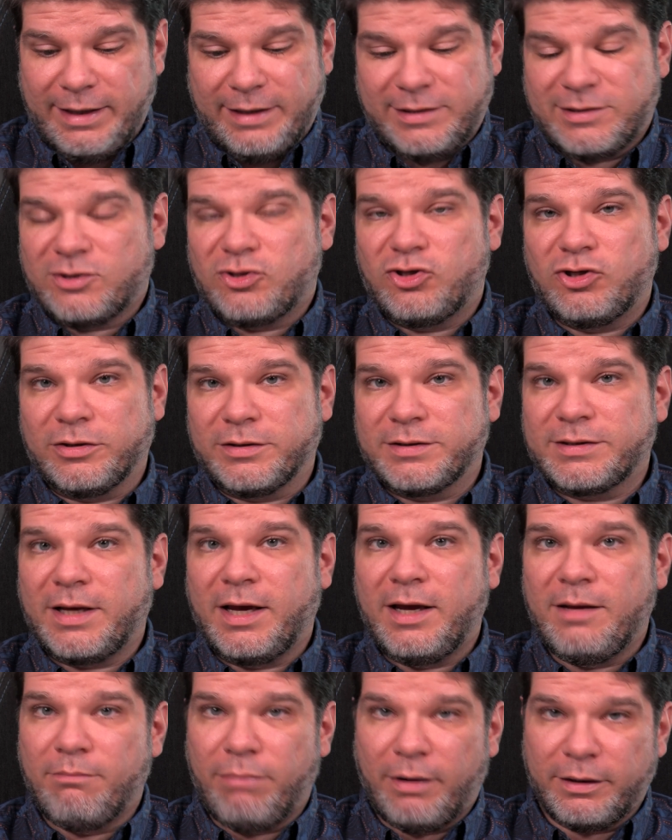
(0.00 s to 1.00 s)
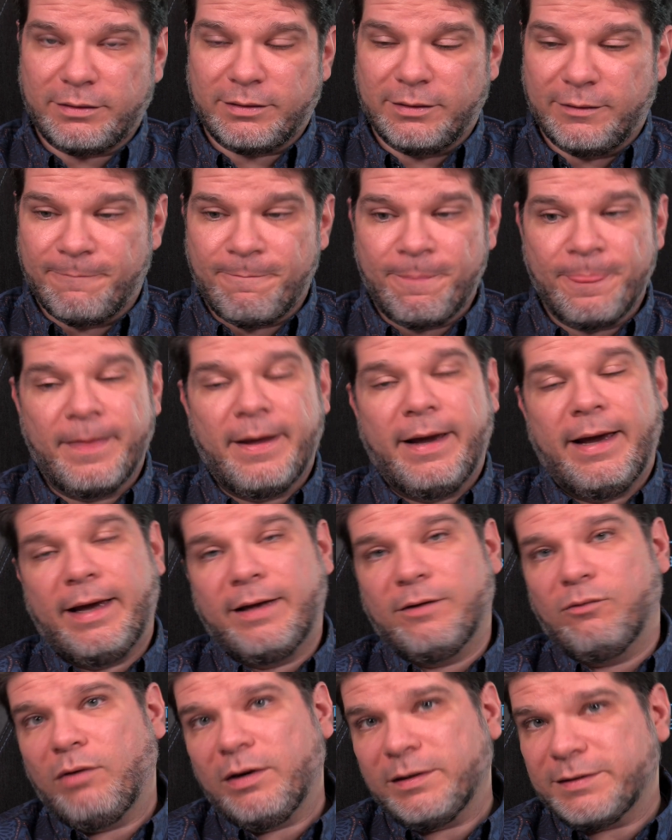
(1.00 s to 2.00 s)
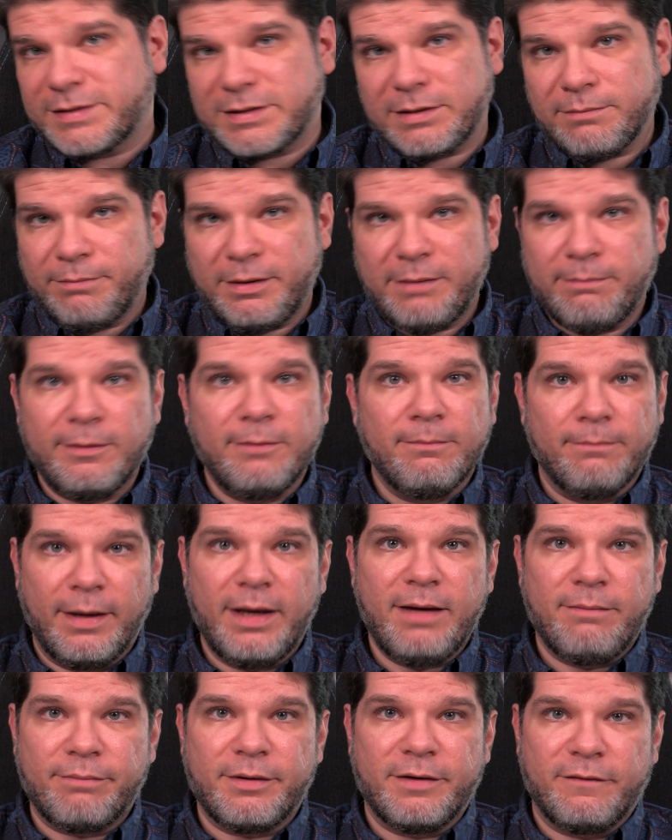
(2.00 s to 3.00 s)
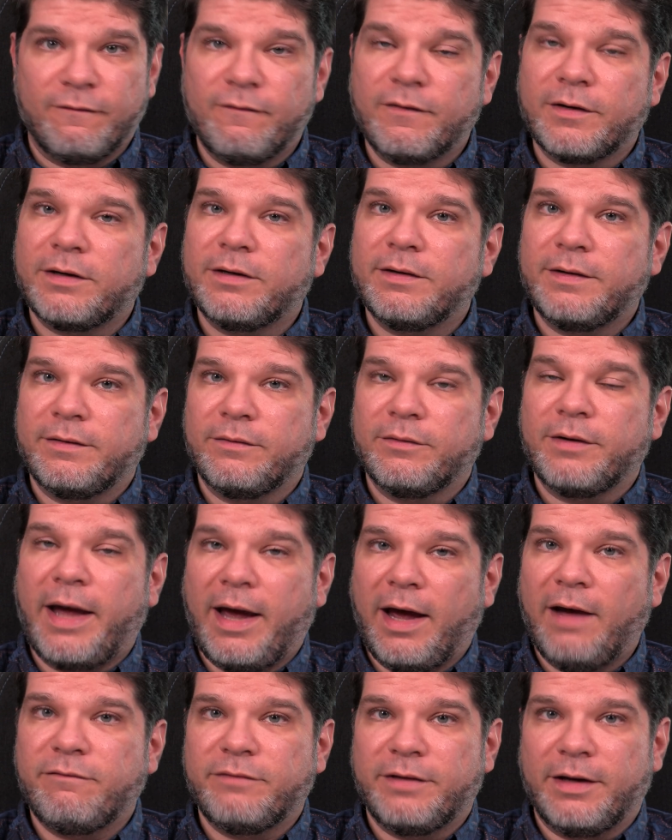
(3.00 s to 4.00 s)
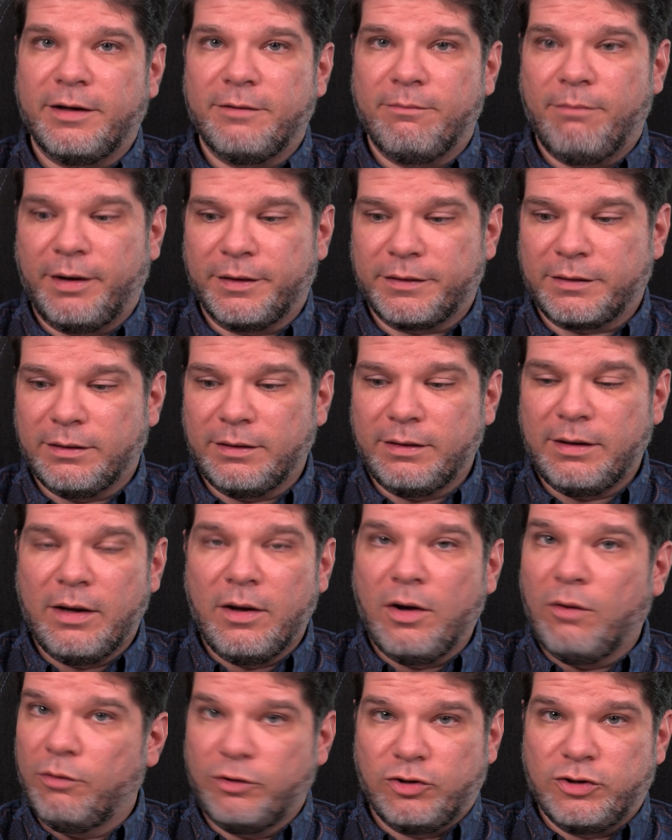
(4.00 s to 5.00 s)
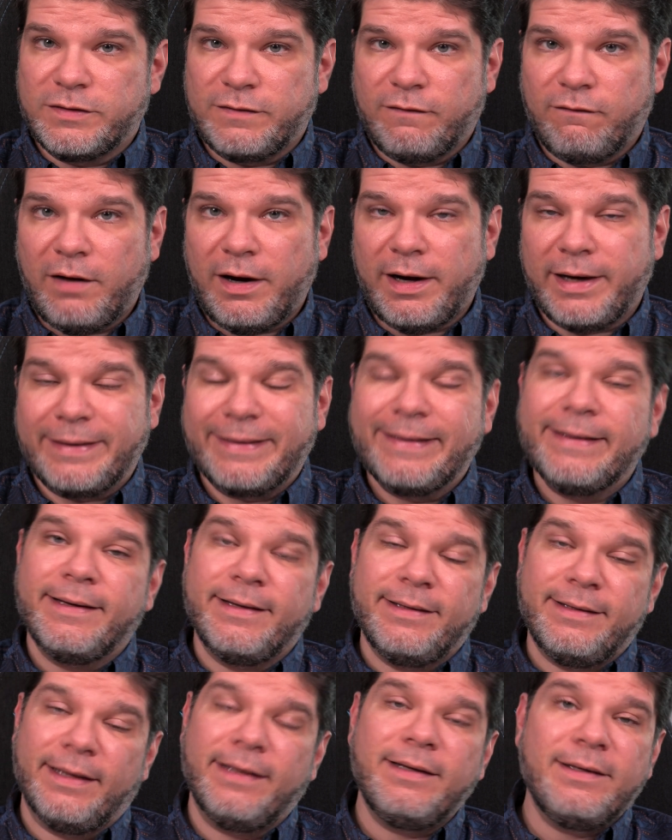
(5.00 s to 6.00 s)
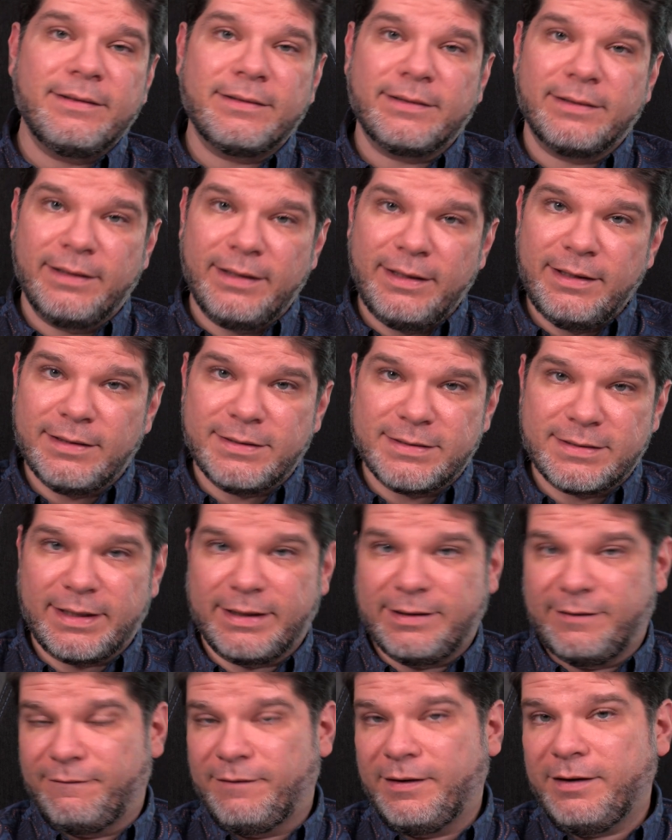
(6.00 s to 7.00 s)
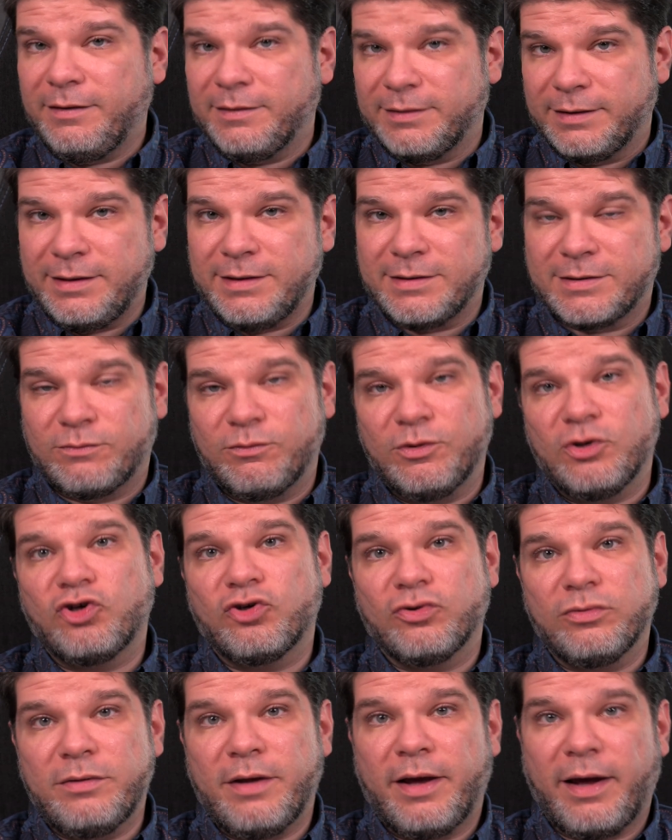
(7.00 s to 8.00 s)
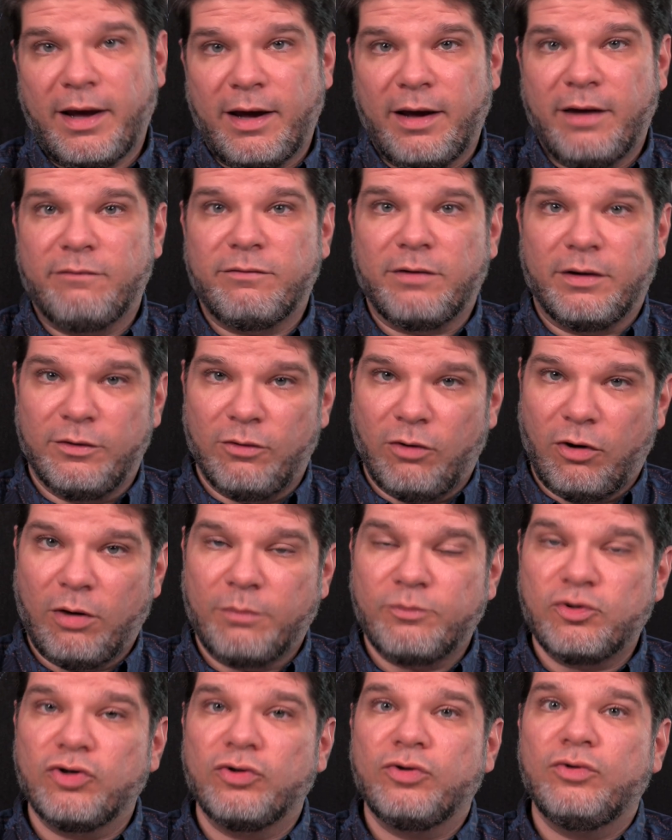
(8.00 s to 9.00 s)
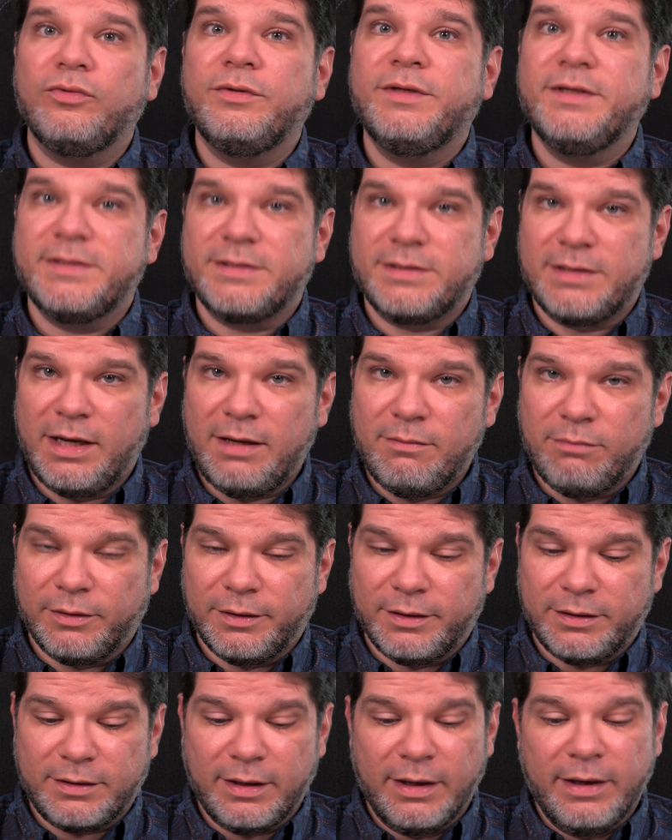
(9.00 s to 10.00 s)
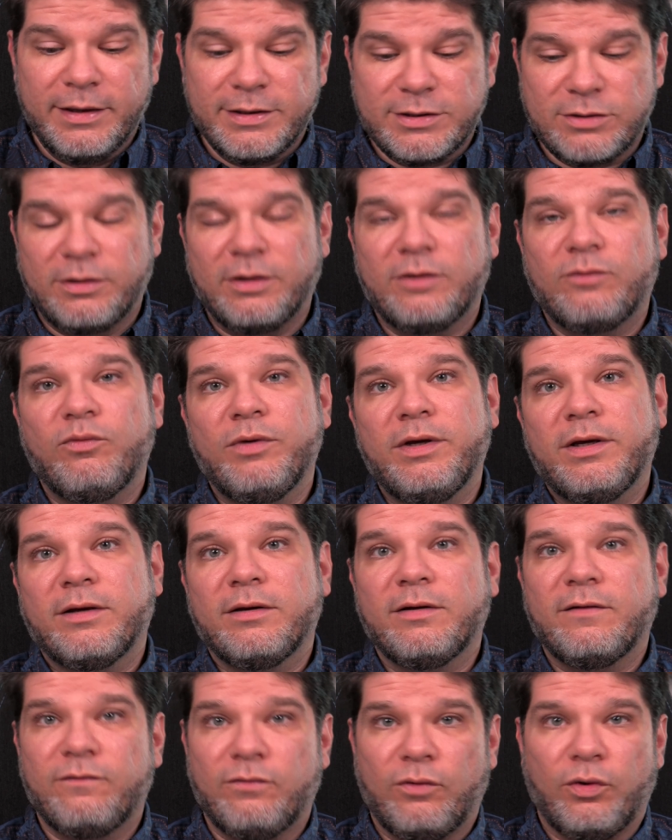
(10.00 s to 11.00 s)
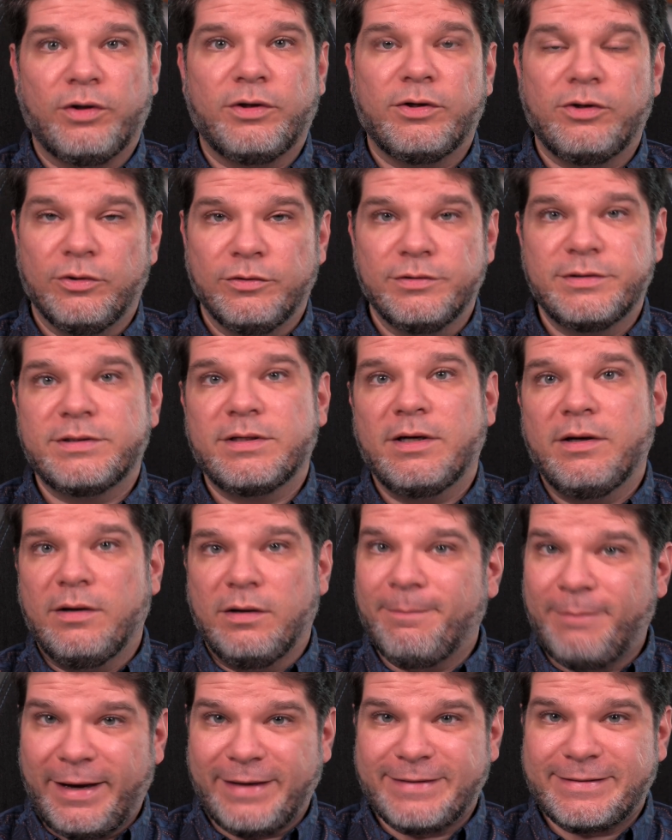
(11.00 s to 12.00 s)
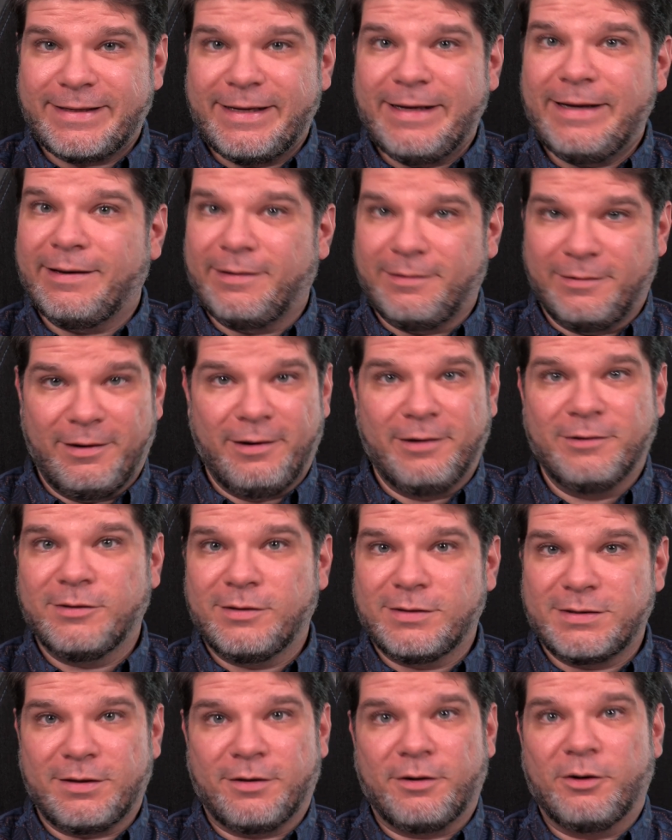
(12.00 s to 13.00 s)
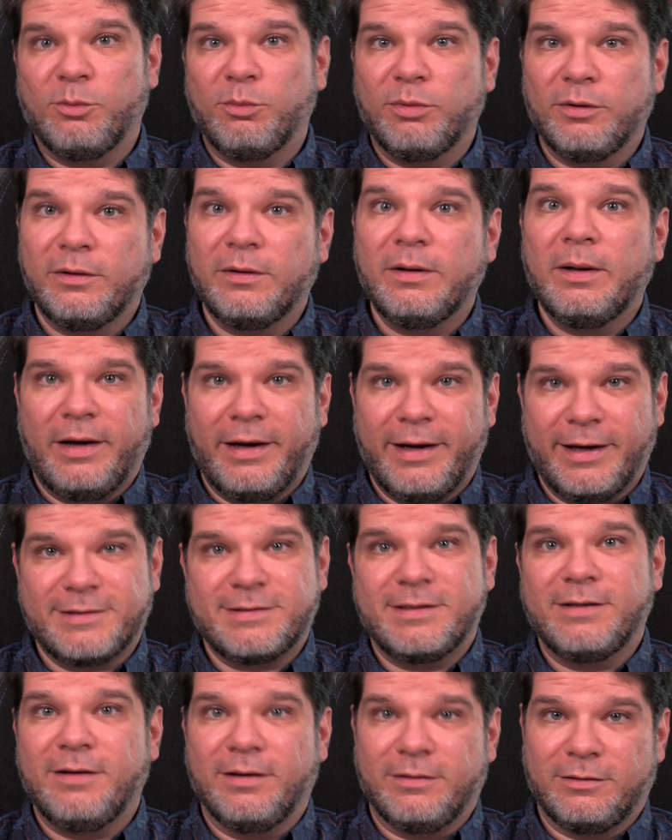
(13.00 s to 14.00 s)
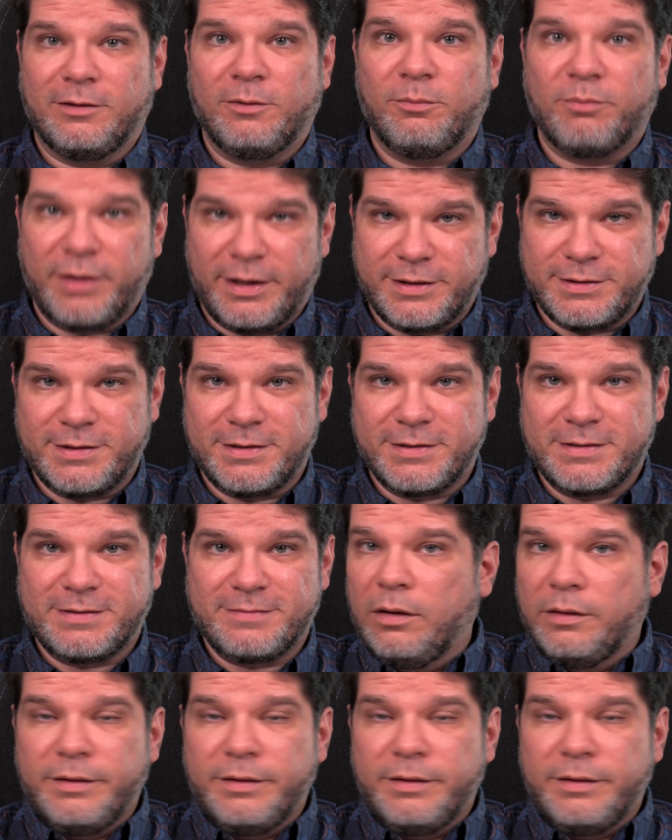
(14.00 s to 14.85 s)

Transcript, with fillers: It's just a button. And while some people may prefer to have that button, which is fine, then at least, at the very least, we should have an option to disable it so that we can avoid those pesky and undesirable accidental presses.